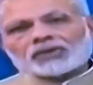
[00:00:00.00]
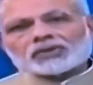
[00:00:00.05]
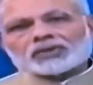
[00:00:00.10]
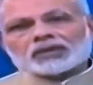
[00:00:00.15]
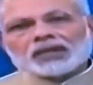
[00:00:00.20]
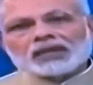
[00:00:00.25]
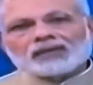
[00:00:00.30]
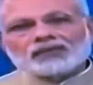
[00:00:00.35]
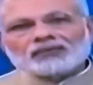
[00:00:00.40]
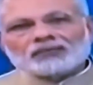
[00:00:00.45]
A
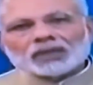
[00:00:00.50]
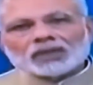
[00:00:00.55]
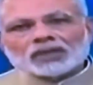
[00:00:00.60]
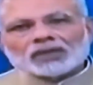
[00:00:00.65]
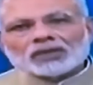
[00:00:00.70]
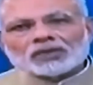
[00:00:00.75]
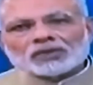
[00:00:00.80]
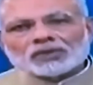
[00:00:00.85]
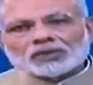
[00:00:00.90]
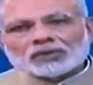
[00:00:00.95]
scheme
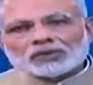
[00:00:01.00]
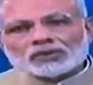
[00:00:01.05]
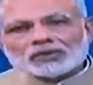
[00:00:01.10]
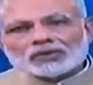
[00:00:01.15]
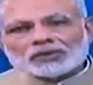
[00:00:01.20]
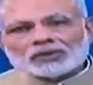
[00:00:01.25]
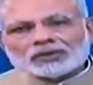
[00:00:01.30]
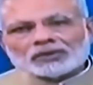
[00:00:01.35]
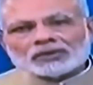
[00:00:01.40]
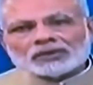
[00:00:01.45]
was
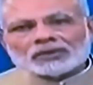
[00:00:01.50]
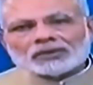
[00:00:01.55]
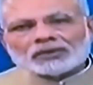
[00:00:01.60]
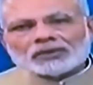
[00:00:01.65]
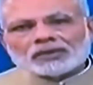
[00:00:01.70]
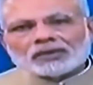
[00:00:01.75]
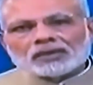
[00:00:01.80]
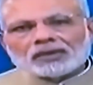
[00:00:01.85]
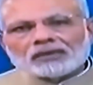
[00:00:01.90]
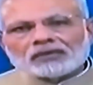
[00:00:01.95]
introduced
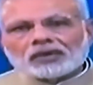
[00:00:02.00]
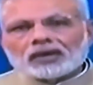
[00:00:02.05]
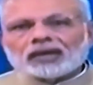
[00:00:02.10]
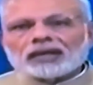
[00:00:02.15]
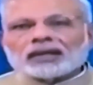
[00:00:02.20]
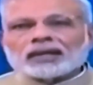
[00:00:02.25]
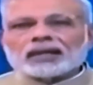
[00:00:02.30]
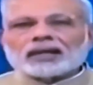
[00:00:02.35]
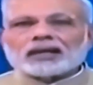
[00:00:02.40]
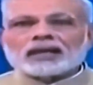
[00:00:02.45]
for
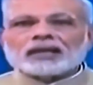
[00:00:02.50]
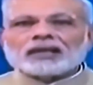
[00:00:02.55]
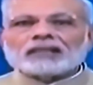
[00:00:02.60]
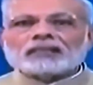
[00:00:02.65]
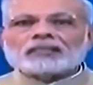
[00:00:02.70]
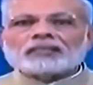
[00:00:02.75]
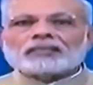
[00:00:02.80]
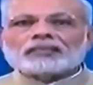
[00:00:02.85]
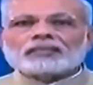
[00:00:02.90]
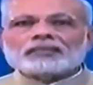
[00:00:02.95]

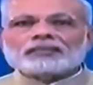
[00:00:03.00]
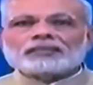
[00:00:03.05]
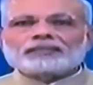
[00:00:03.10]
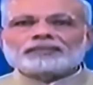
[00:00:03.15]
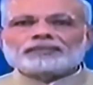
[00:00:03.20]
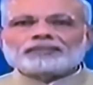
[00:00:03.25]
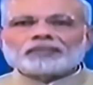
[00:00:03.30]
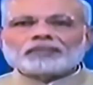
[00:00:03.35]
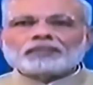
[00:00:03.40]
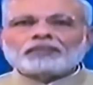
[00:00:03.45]
declaring
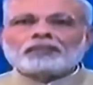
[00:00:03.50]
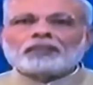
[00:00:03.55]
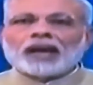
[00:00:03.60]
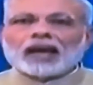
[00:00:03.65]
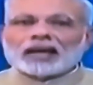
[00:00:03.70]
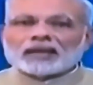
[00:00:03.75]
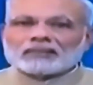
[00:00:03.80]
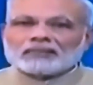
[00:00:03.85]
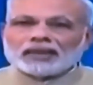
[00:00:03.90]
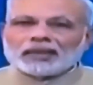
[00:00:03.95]

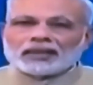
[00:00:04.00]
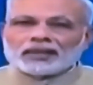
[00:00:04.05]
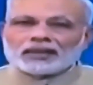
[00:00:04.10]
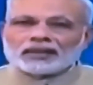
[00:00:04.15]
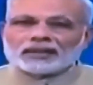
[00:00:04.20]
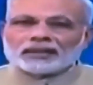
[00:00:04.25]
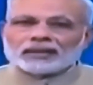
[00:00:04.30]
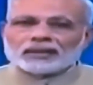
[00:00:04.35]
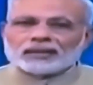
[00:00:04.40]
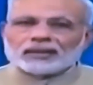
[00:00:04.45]
black
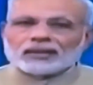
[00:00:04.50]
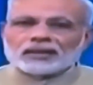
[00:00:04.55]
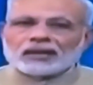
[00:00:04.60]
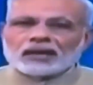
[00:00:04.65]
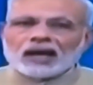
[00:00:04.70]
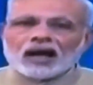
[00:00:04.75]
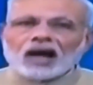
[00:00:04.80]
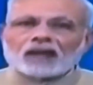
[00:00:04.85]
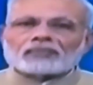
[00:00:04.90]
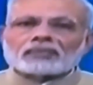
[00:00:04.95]
money
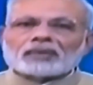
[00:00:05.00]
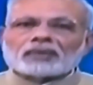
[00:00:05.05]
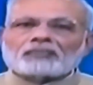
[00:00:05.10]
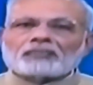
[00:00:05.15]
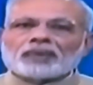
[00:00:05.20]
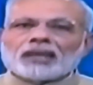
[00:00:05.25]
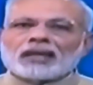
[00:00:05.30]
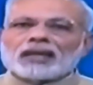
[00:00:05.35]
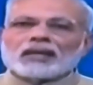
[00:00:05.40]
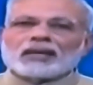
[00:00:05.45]
after
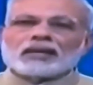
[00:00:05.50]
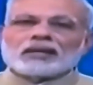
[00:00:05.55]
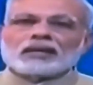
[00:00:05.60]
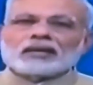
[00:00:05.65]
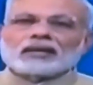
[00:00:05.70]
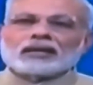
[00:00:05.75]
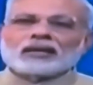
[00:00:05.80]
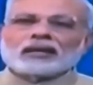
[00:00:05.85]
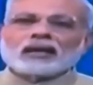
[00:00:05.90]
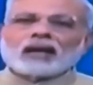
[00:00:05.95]

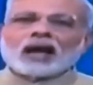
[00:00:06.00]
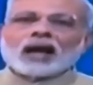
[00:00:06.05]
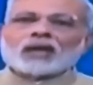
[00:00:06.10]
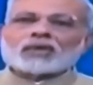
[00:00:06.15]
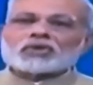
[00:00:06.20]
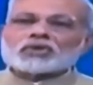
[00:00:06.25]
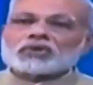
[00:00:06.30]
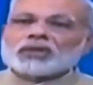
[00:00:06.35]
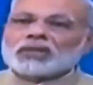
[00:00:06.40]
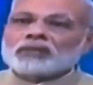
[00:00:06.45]
paying
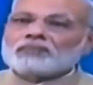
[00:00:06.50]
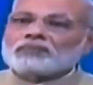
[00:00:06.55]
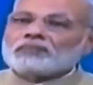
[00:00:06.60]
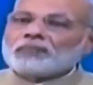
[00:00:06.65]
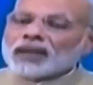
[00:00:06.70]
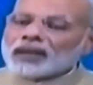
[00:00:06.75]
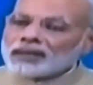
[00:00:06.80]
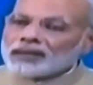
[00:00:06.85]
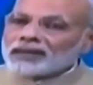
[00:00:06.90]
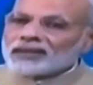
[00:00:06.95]
a
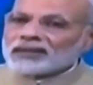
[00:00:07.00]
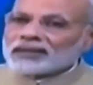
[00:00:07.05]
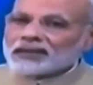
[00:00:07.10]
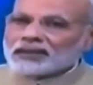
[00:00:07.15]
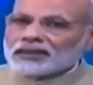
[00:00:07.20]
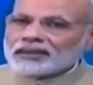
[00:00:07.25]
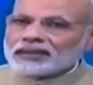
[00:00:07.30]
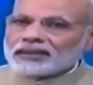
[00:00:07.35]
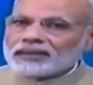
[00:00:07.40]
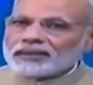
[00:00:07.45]
steep
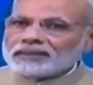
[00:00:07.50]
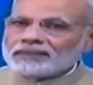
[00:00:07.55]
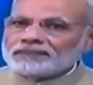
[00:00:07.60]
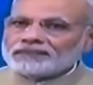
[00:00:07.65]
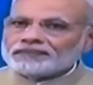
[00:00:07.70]
penalty.